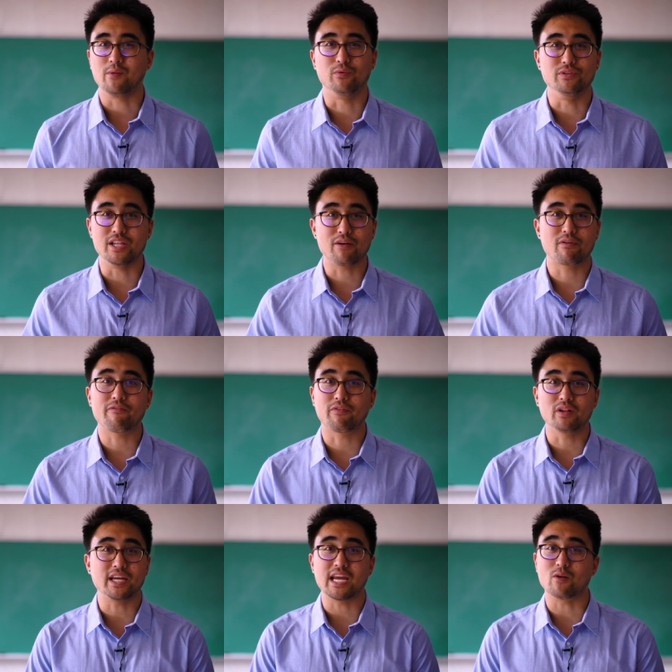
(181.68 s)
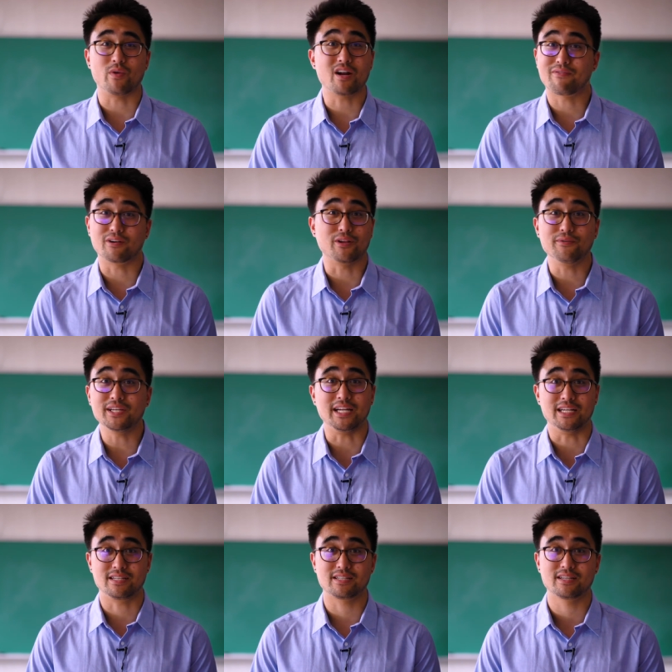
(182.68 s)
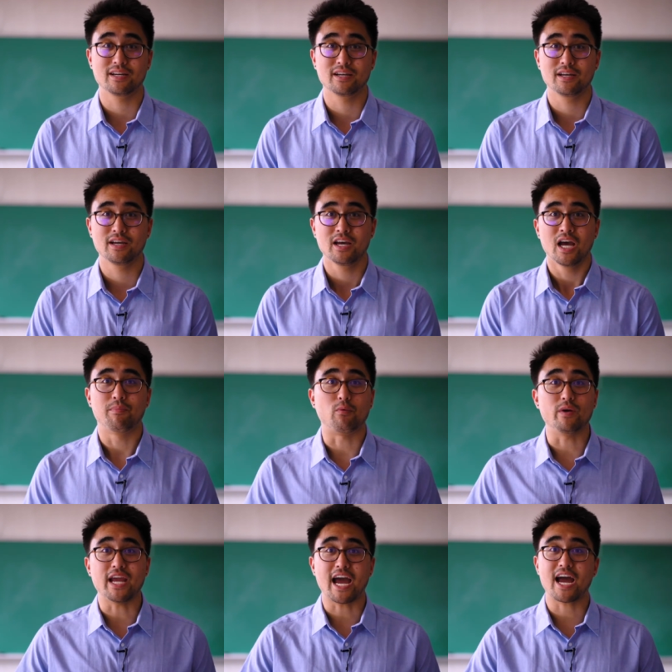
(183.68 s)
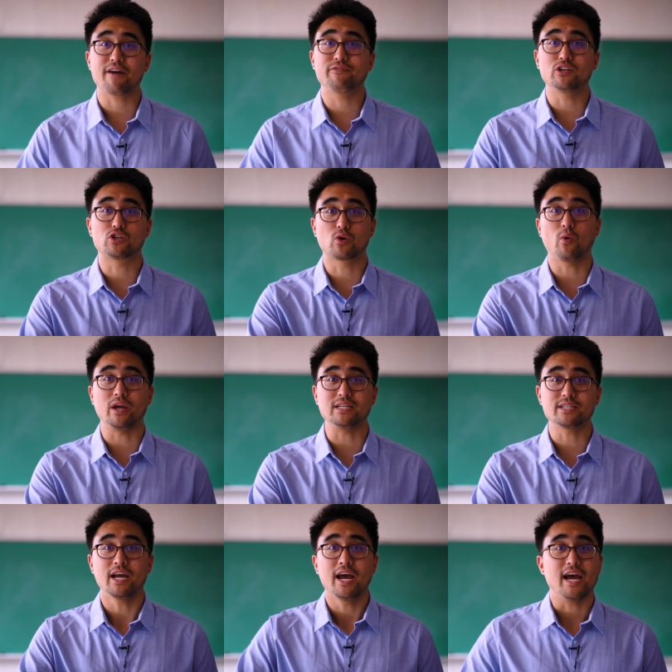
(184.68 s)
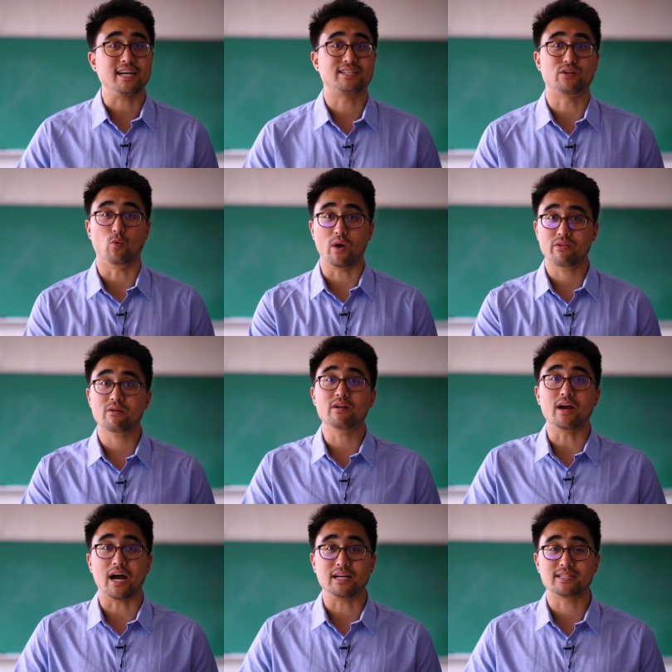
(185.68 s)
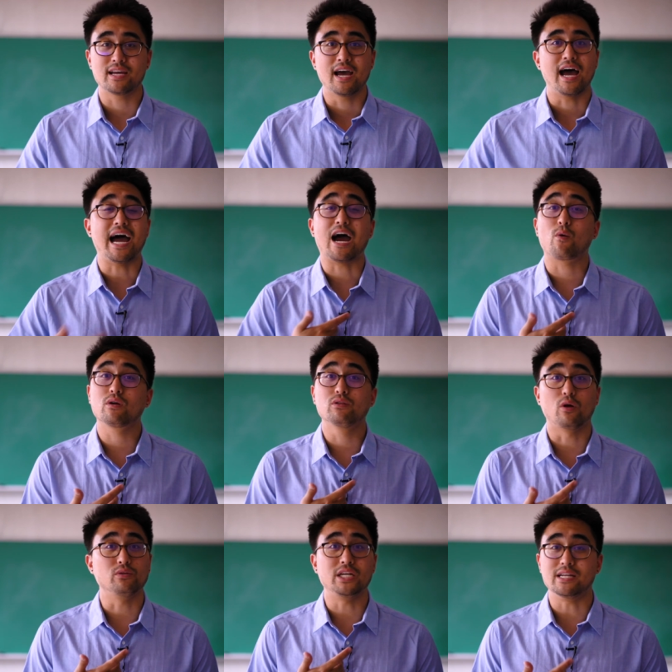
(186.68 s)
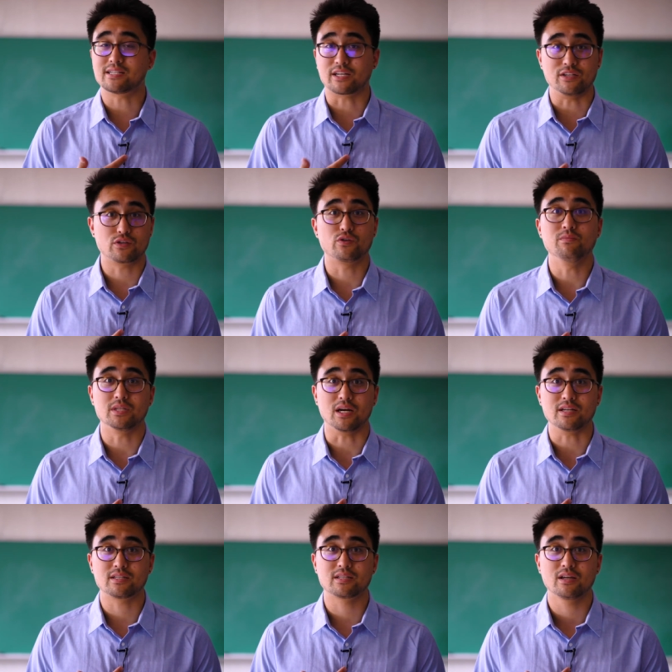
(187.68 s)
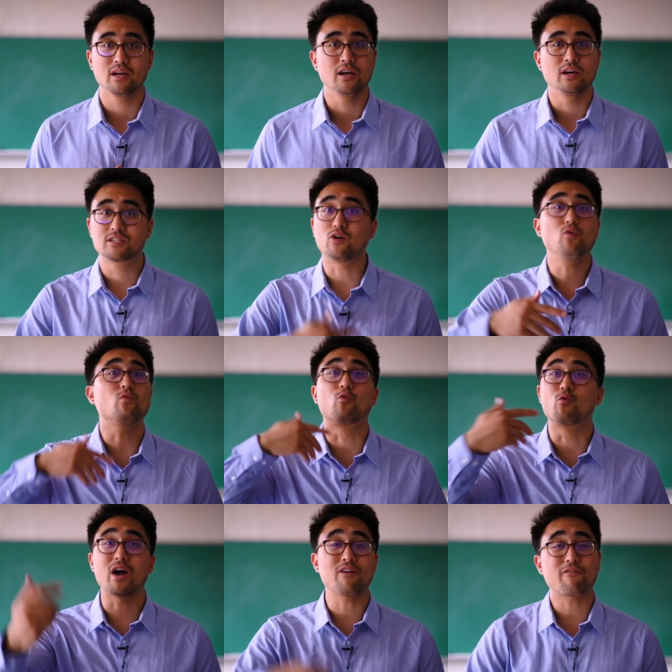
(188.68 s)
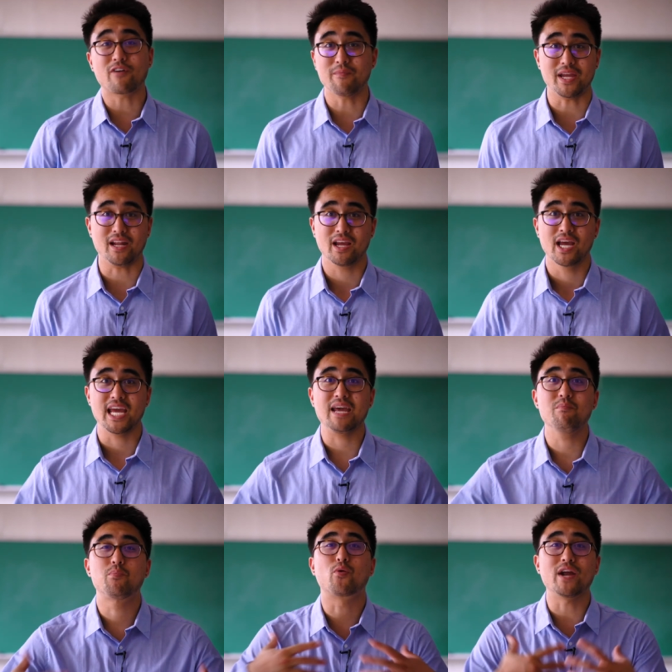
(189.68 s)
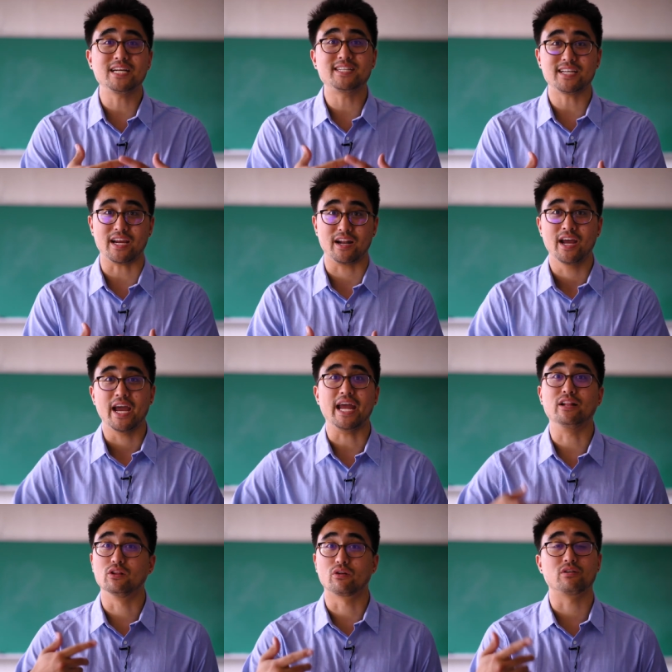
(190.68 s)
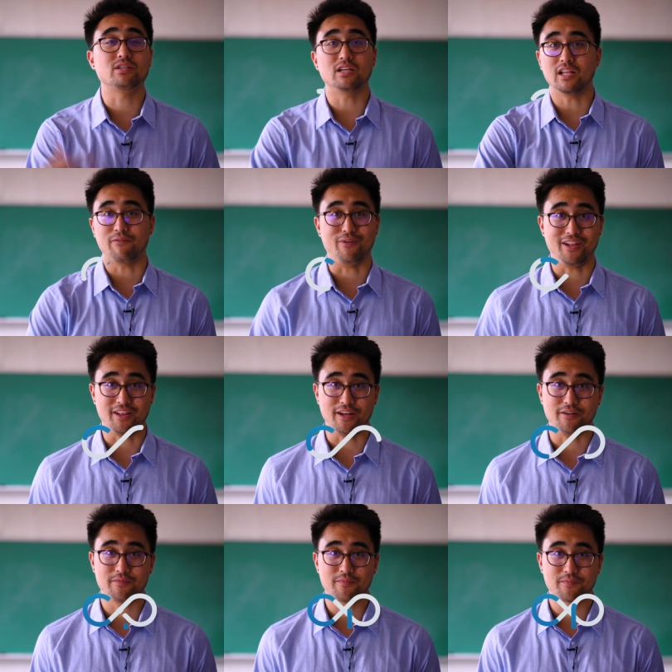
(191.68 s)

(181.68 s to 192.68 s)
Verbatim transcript: and we'll never fully get rid of our loneliness. But we have the choice as to whether or not our loneliness consumes us. Don't run from it, embrace it, and learn to live with it.